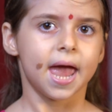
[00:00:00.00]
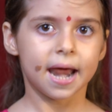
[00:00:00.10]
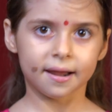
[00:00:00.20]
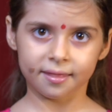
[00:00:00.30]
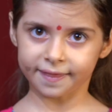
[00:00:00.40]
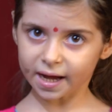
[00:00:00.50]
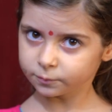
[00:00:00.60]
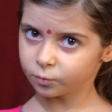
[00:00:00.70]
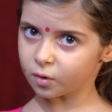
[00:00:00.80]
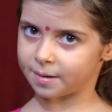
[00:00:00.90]
And in that
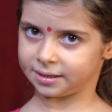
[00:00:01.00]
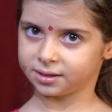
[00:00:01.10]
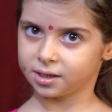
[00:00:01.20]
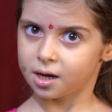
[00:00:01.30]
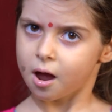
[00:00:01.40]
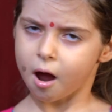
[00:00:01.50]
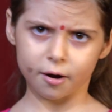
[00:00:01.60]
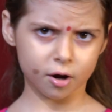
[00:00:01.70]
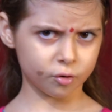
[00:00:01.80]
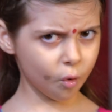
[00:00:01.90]
moment, I got